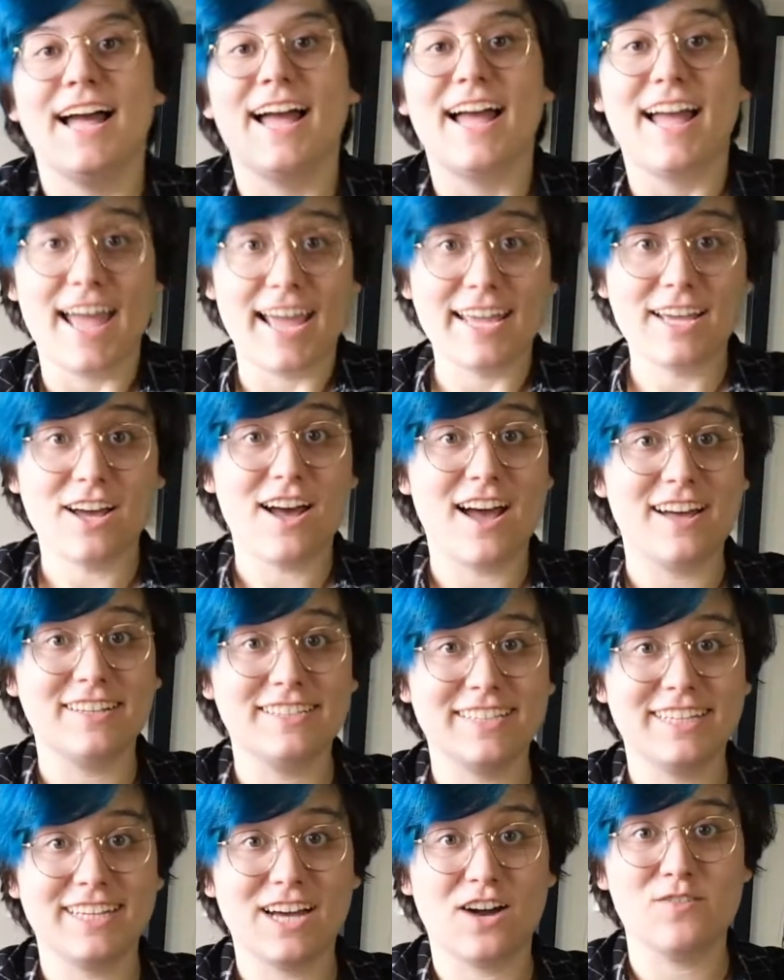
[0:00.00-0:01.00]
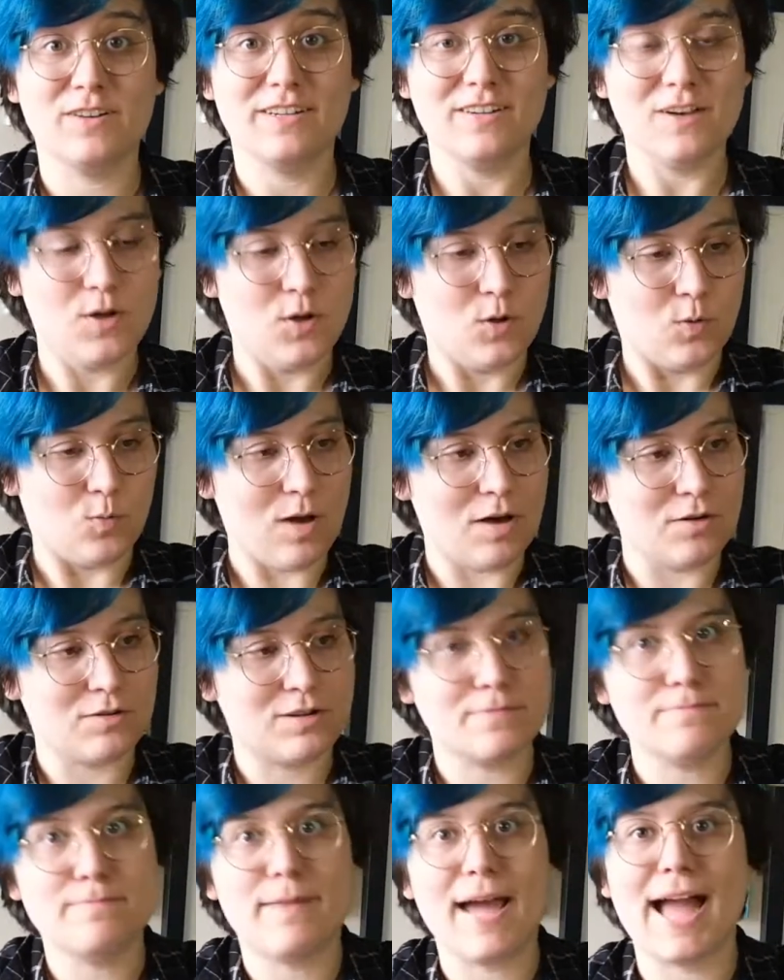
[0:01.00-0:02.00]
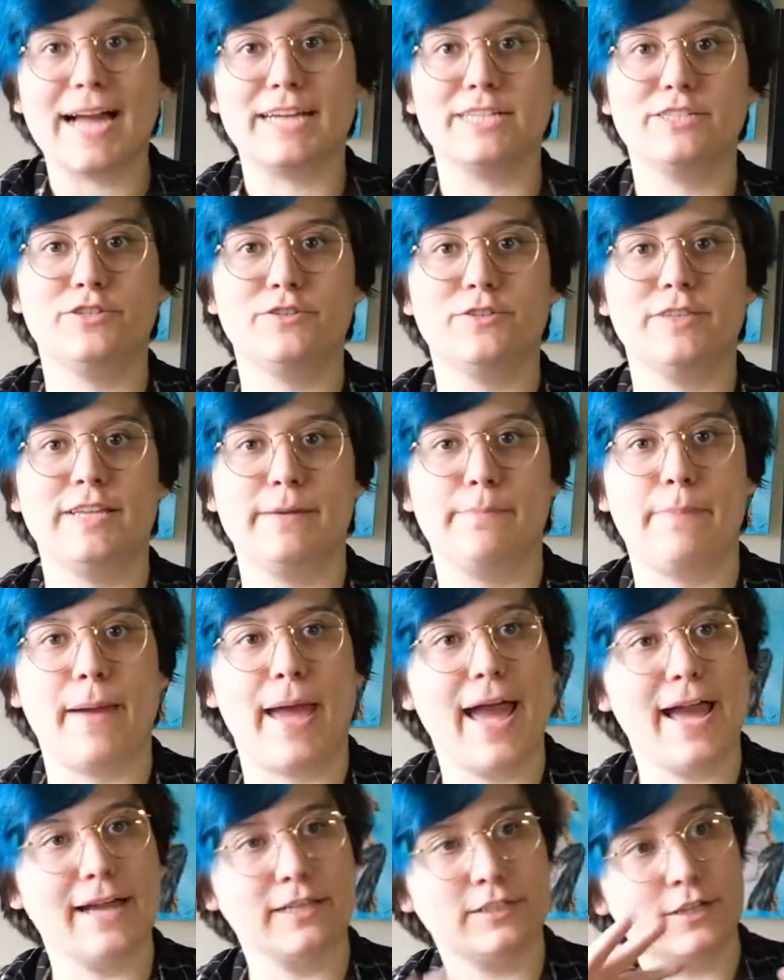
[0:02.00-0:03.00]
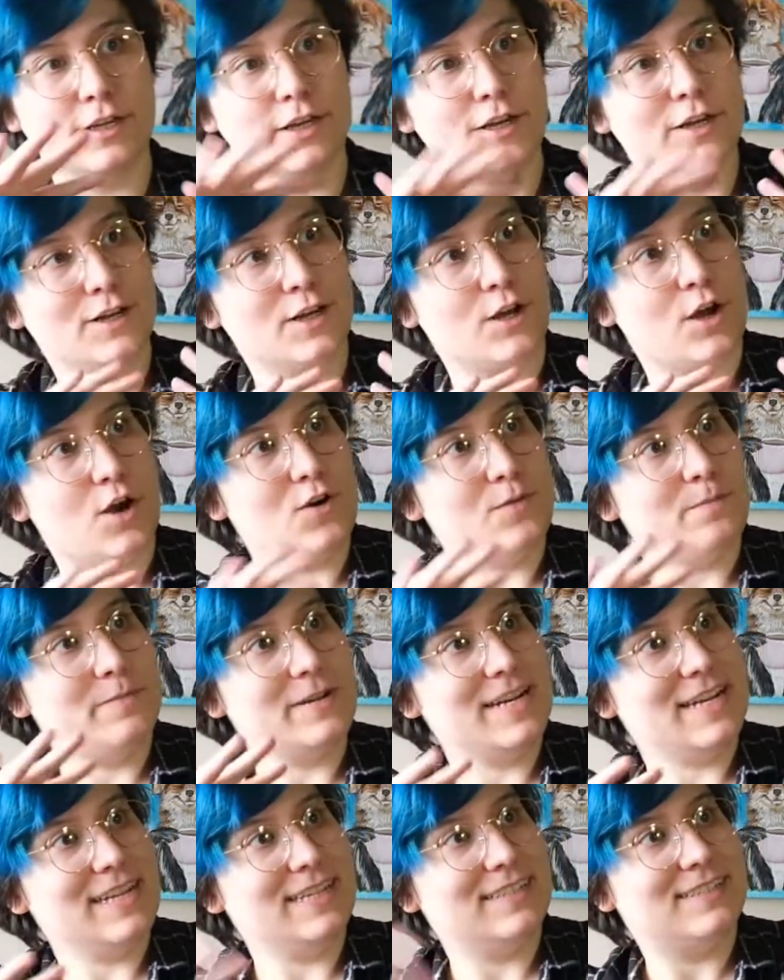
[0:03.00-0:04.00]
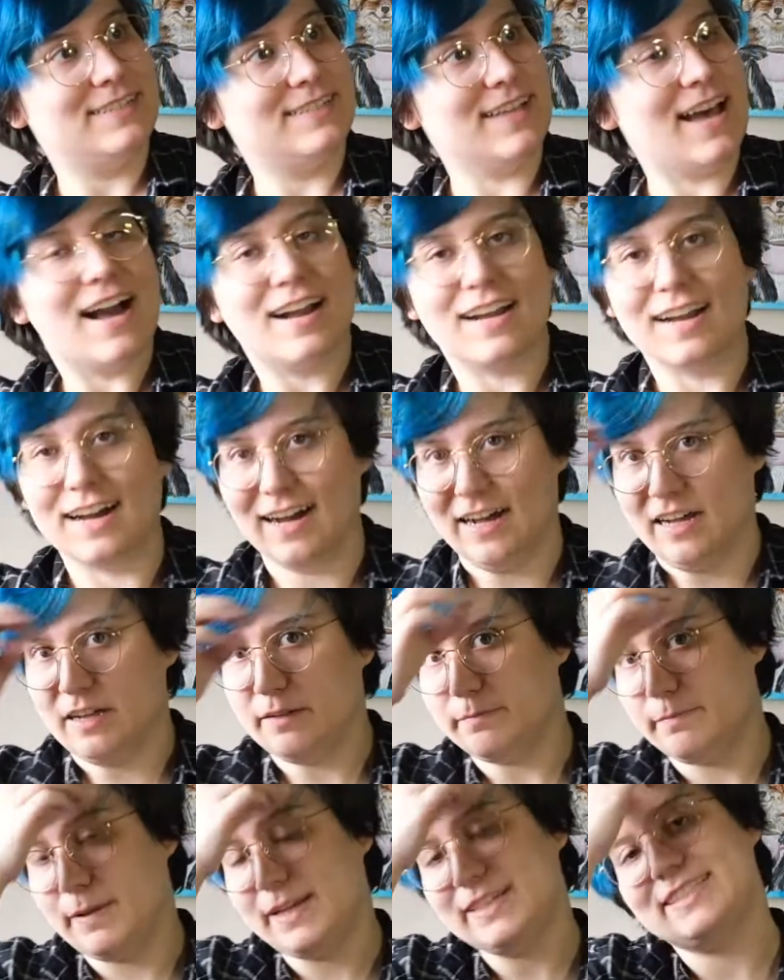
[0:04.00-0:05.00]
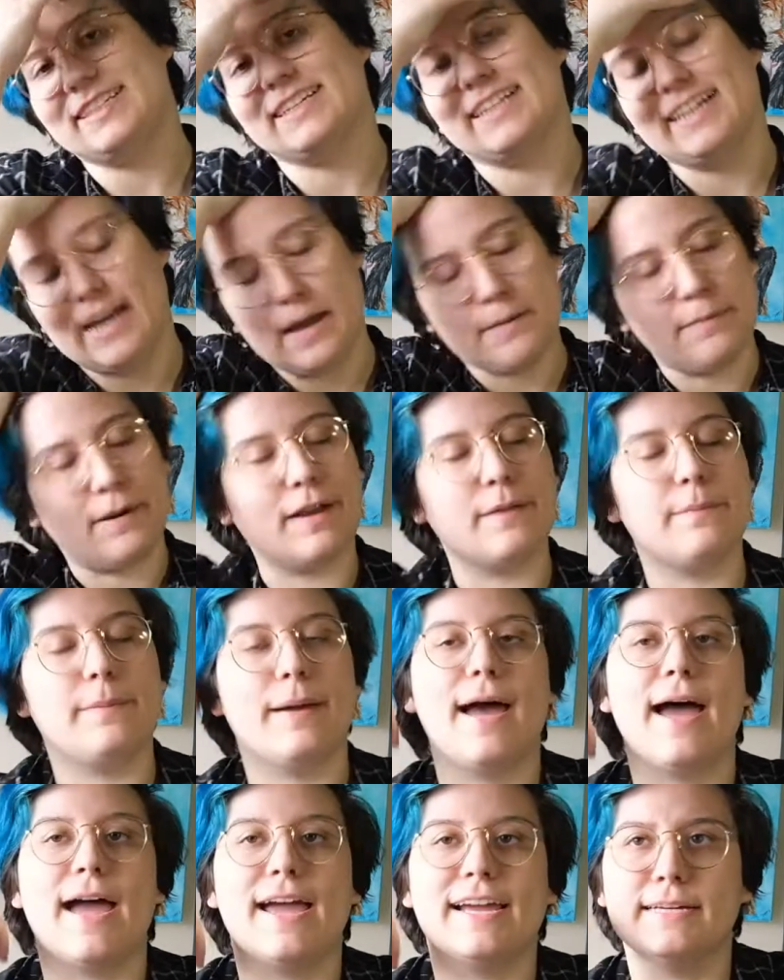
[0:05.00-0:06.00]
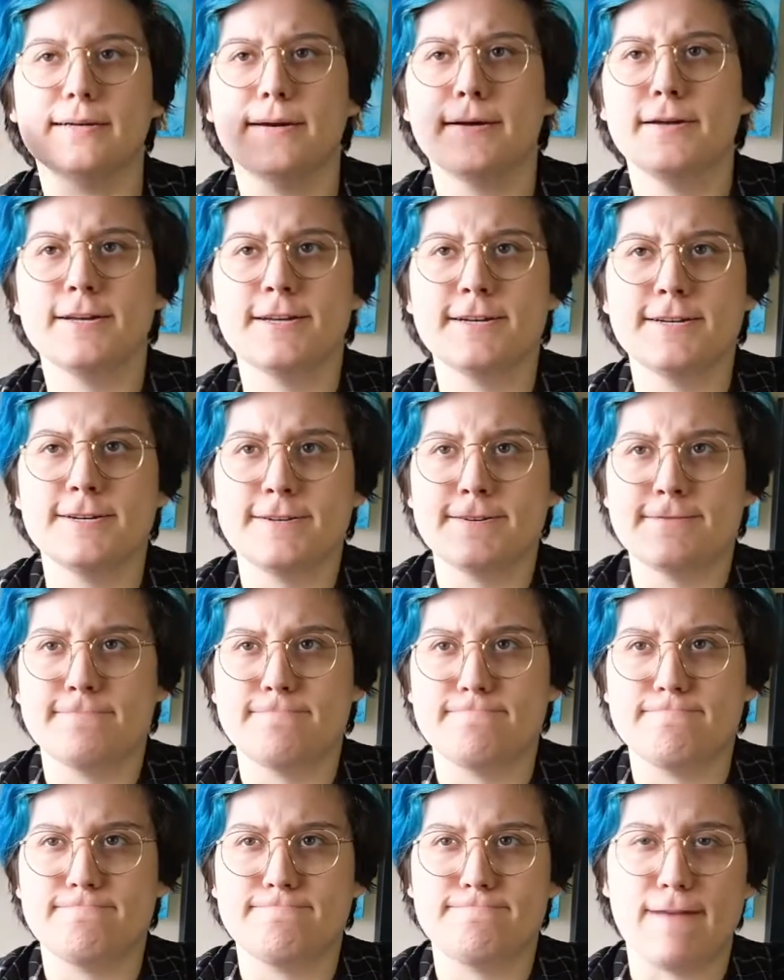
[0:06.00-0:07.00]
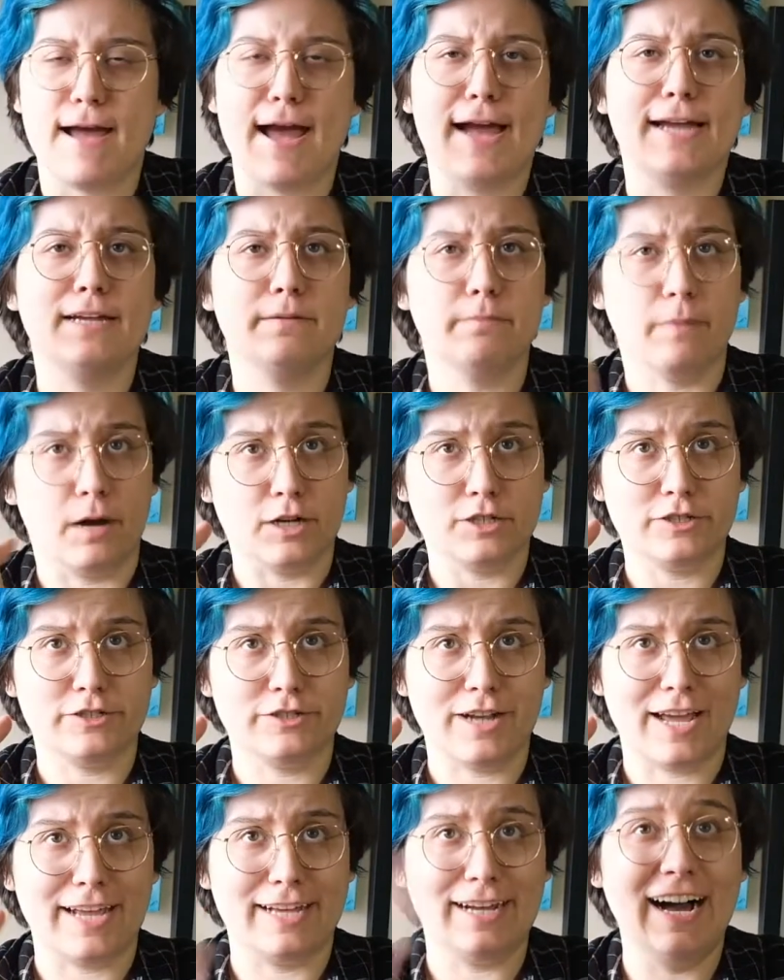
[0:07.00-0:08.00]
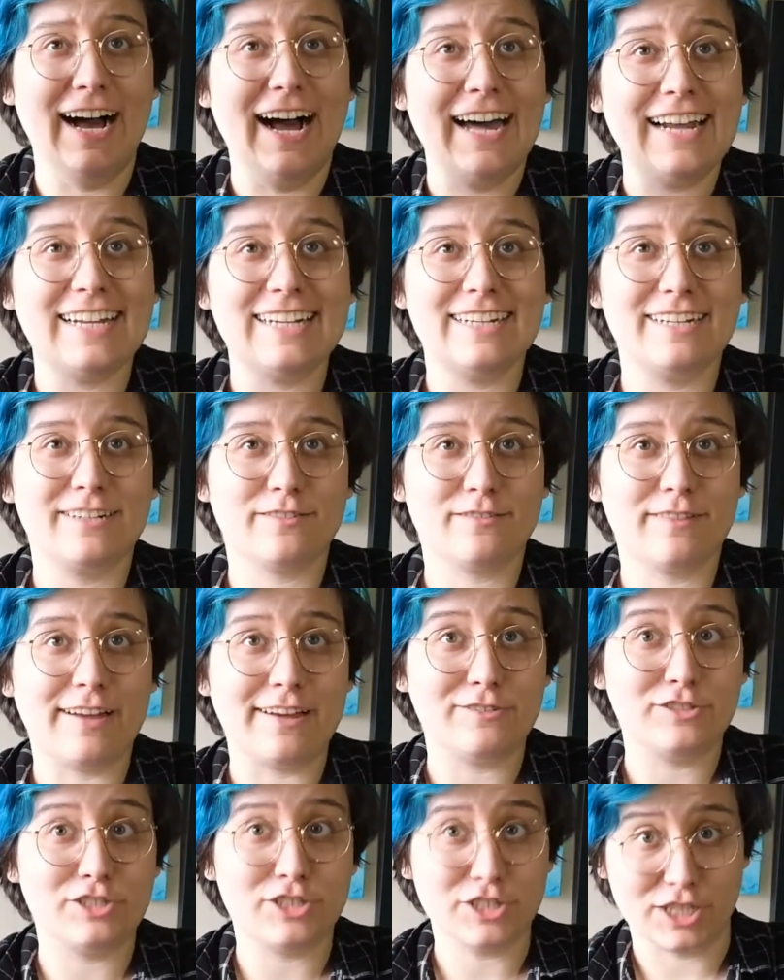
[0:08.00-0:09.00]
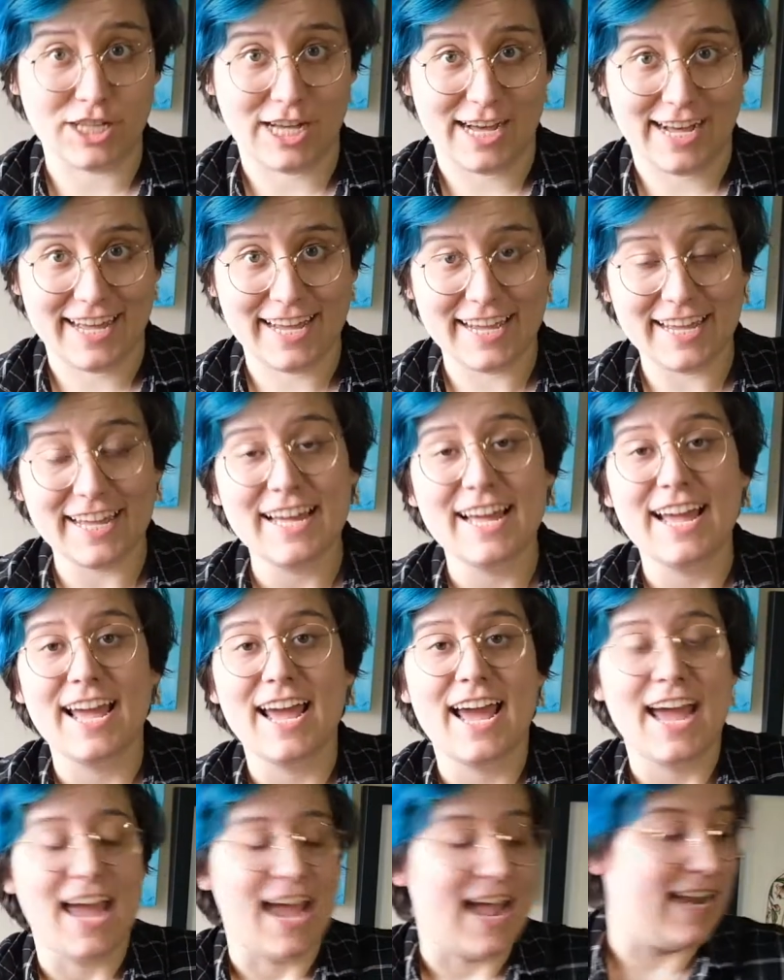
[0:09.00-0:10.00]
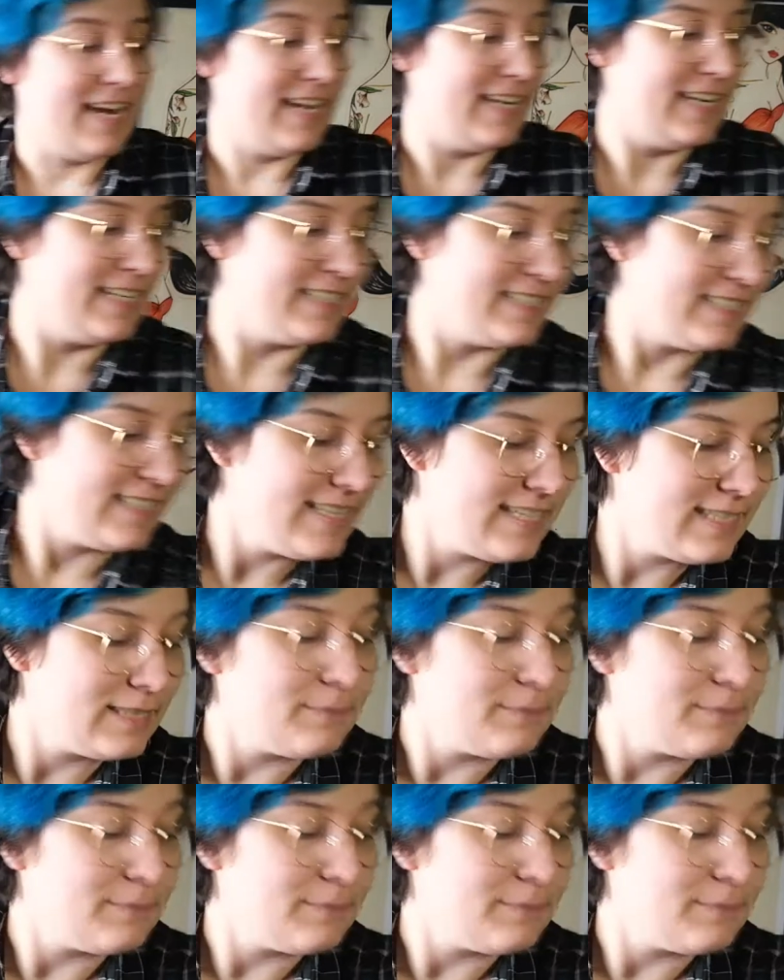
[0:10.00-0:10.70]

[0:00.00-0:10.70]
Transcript: Hey y'all, how's it going? Welcome back to the Pakt opening saga. Basically, I bought a bag back in March. I got it in around July, and it is this